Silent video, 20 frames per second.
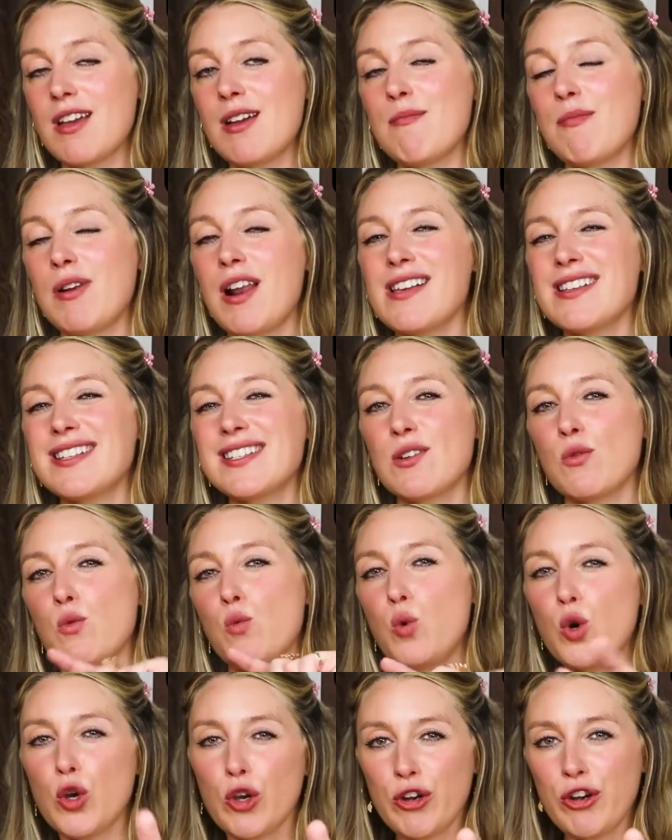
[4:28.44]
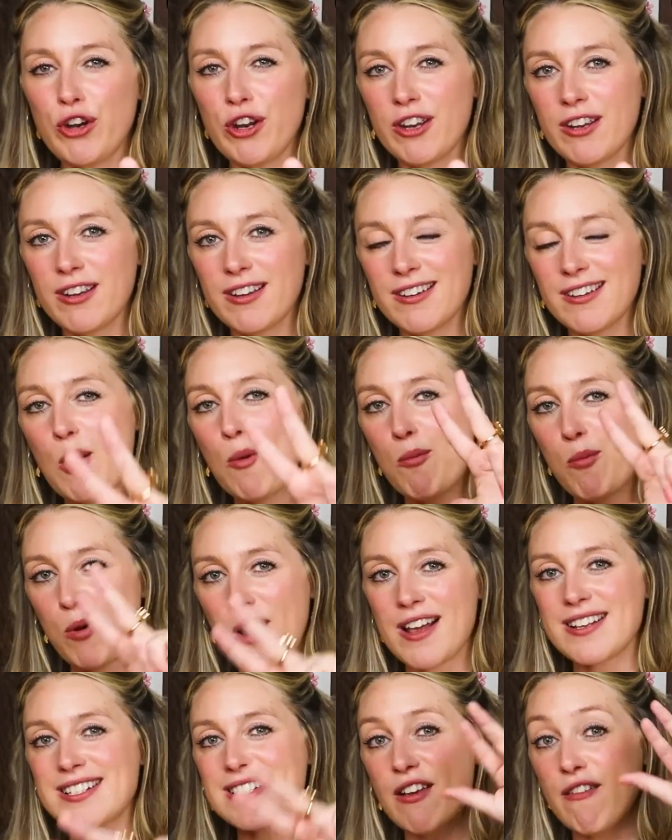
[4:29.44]
plus would
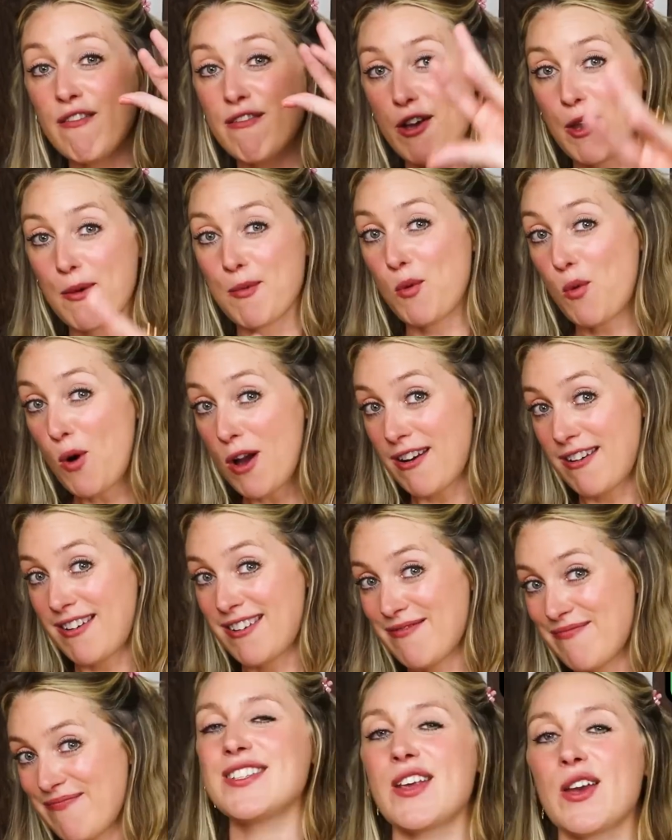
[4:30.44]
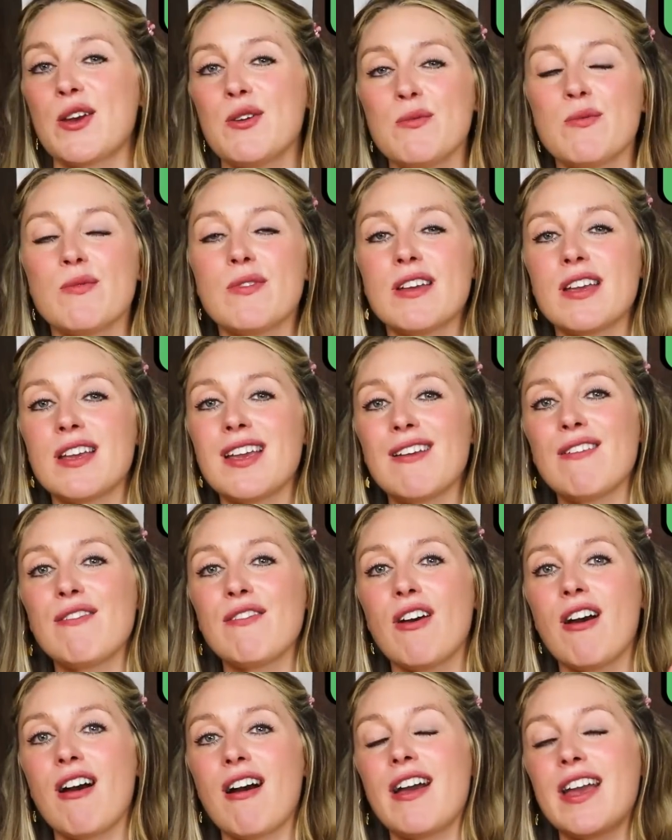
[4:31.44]
plus verb 1. So if
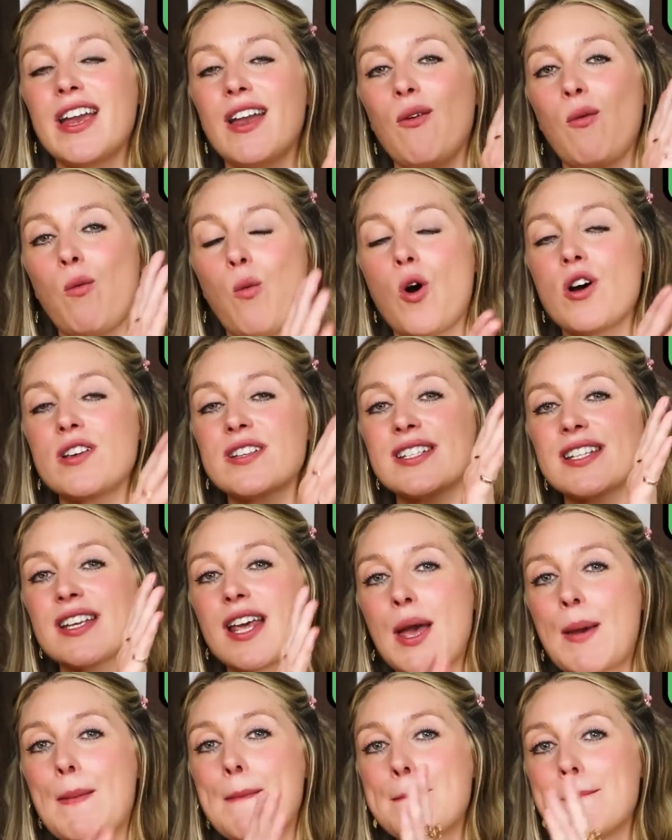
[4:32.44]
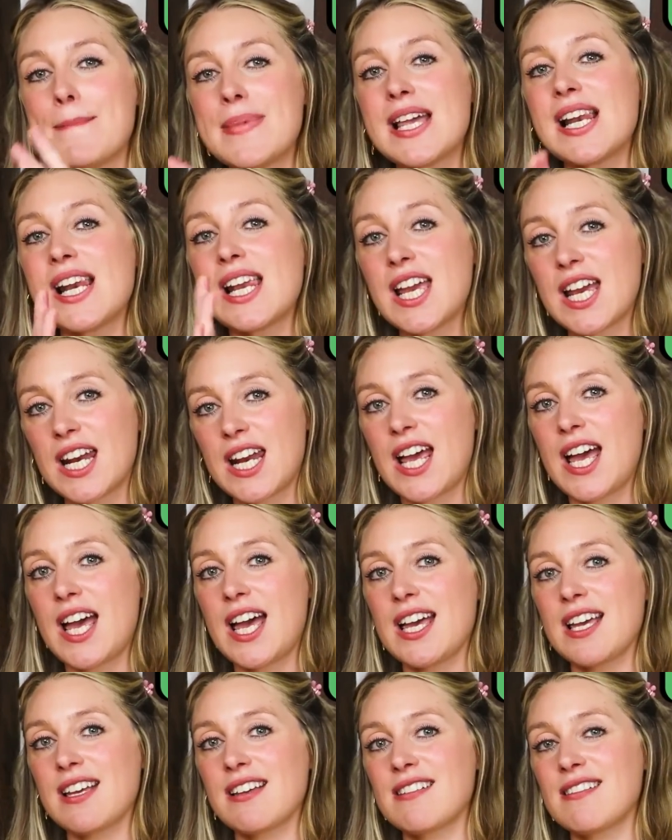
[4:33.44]
I was a
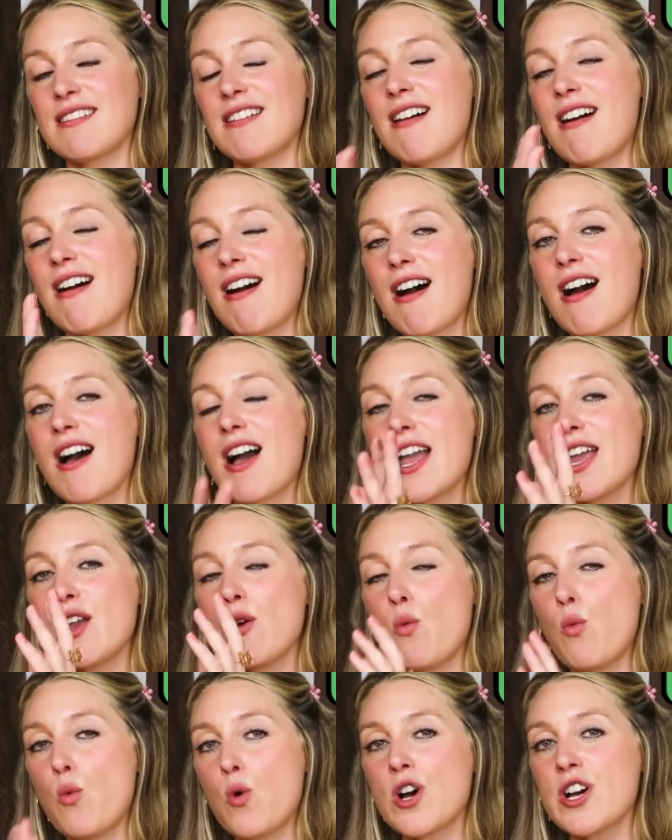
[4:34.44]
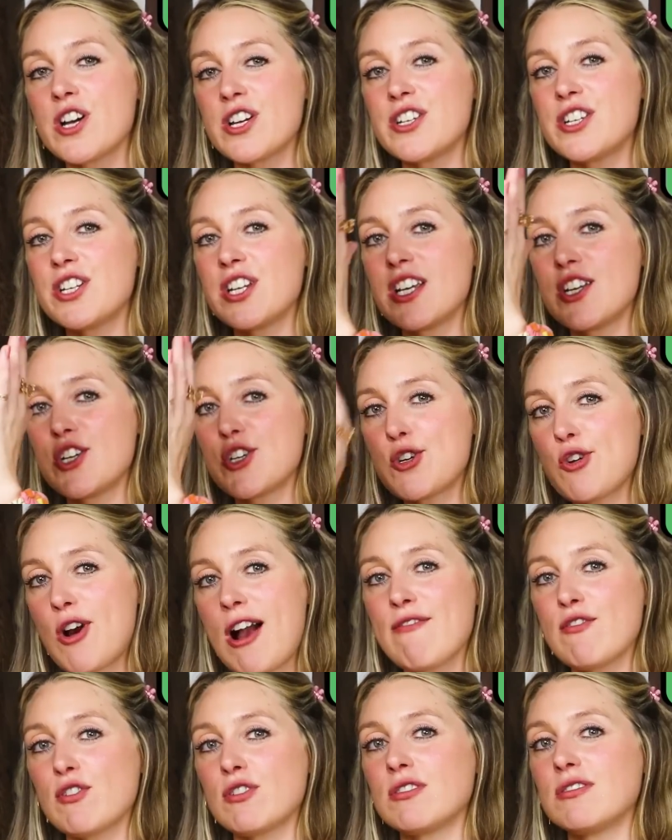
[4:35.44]
millionaire, I would
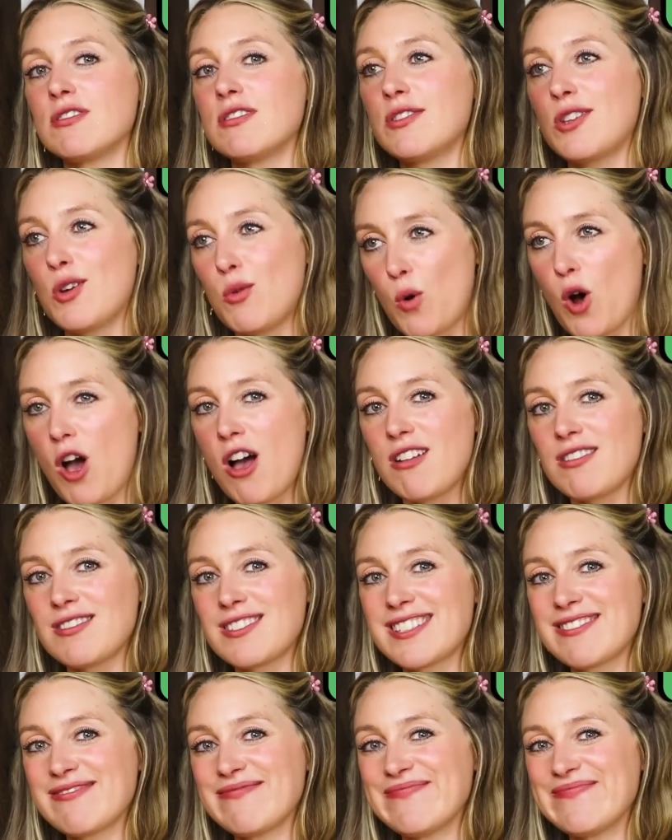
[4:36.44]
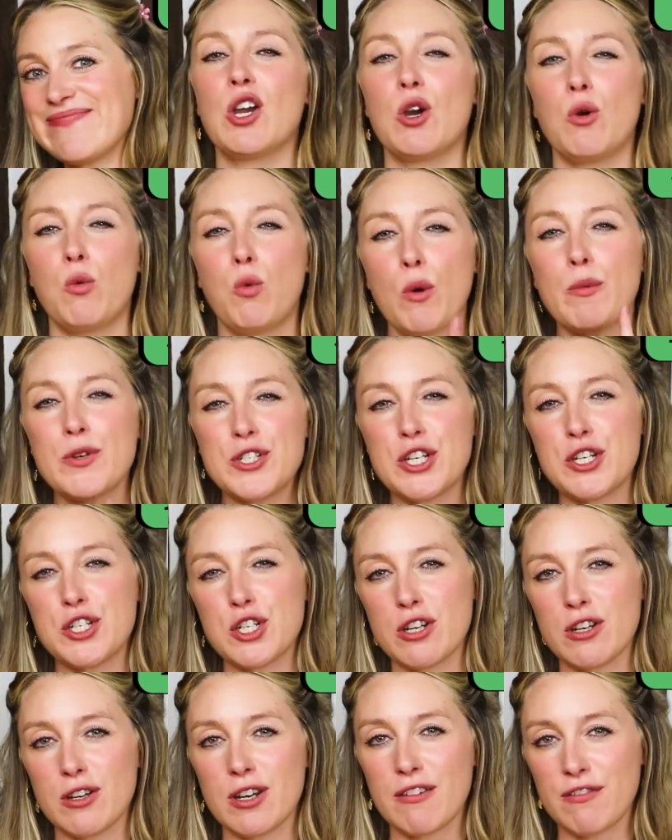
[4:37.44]
travel the world. What would you
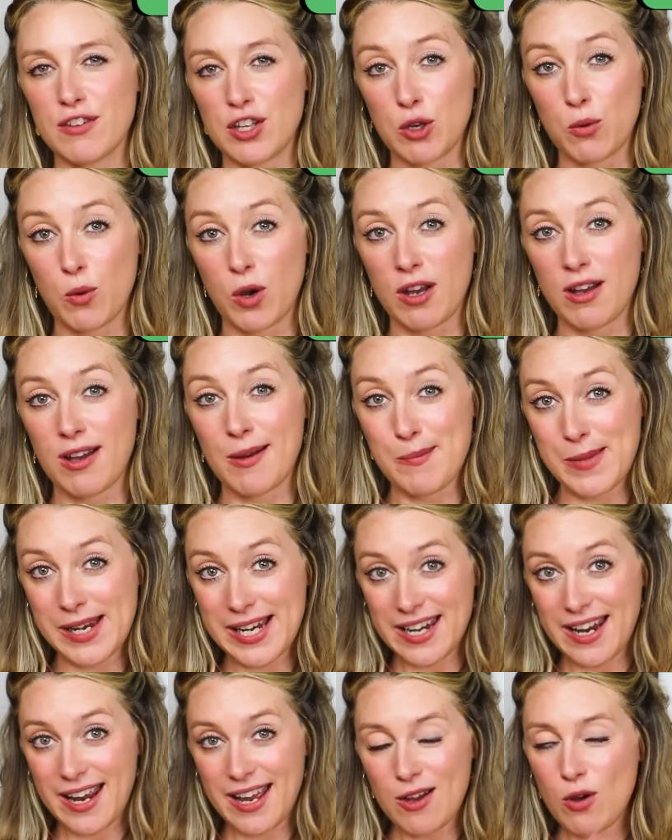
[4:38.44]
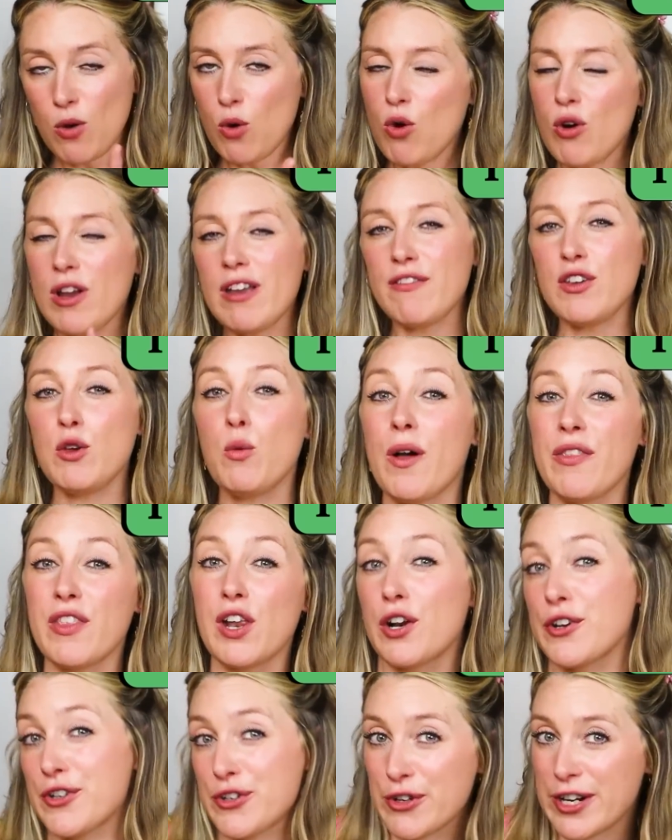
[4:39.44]
do if you were a millionaire or if you won the
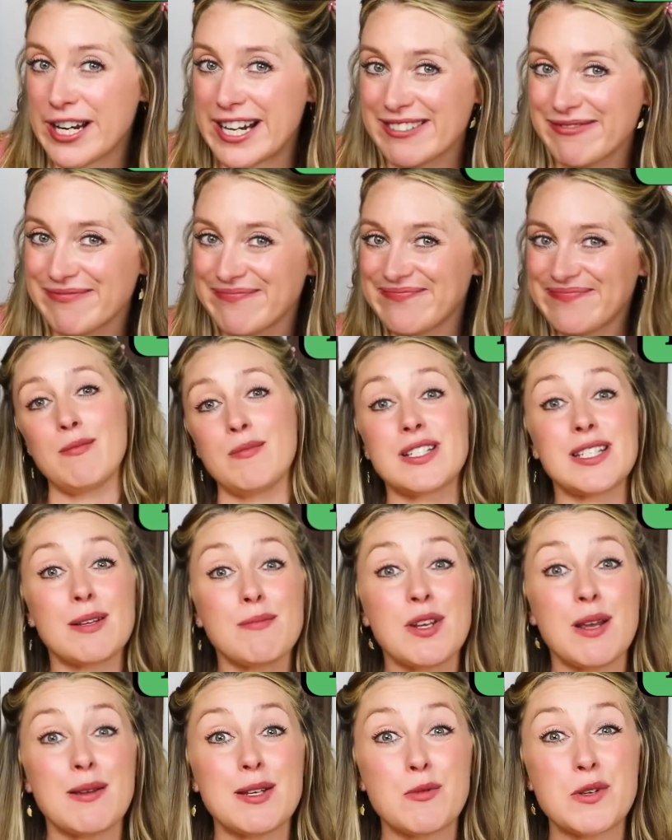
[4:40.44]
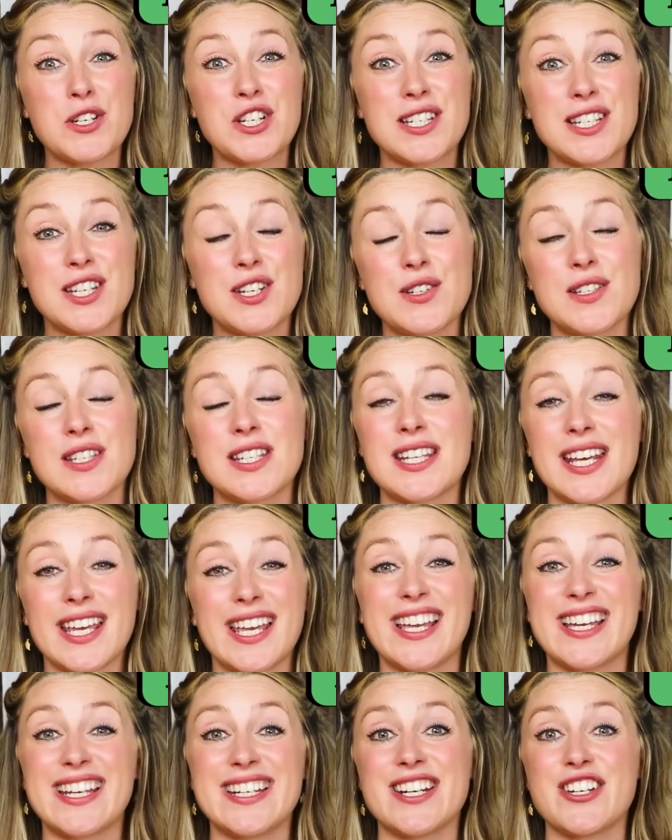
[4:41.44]
lottery? But sometimes we just use the
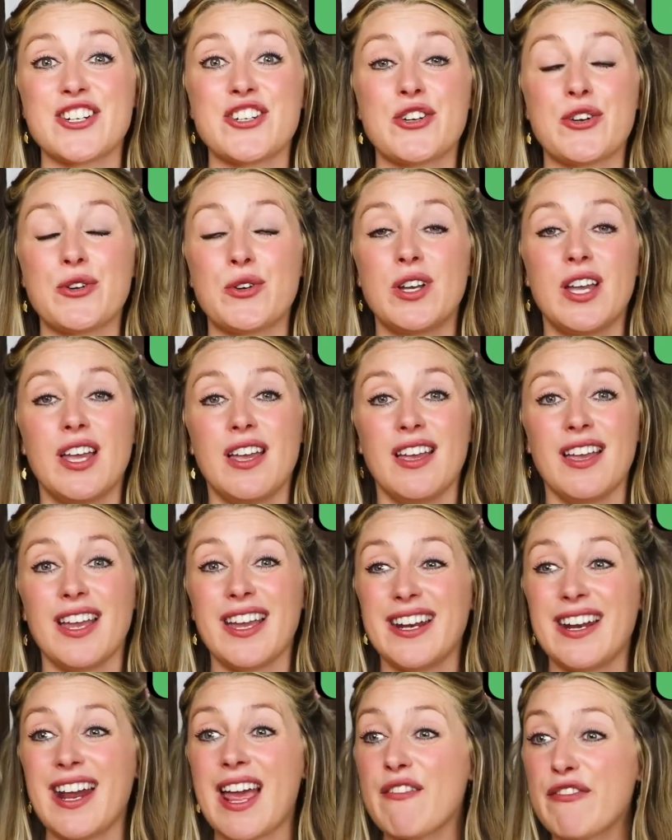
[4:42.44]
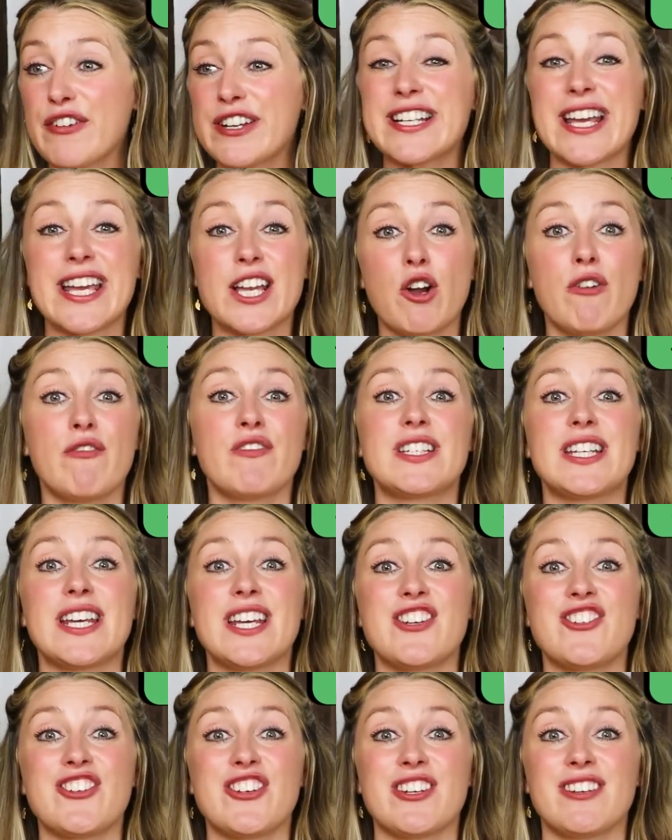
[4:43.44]
second conditional in everyday
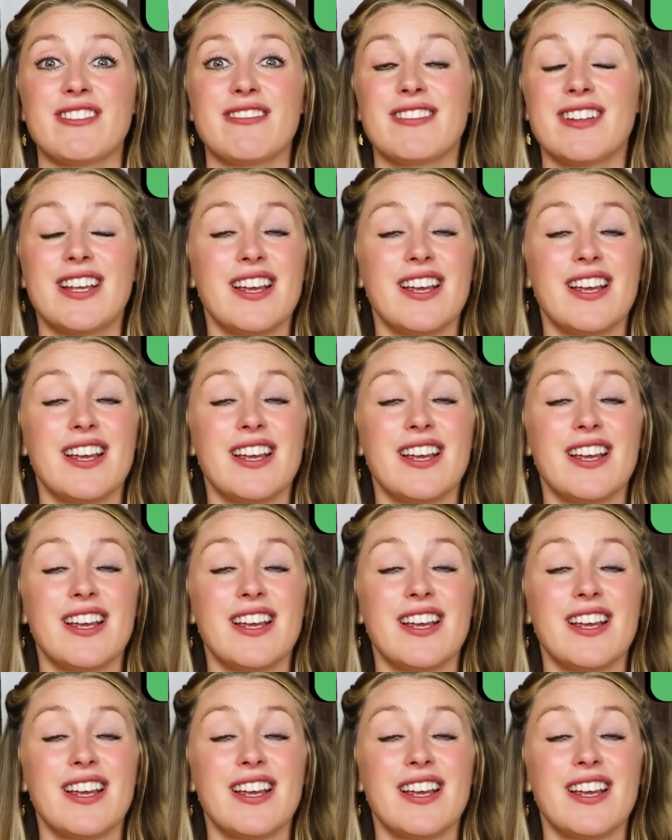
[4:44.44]
conversation.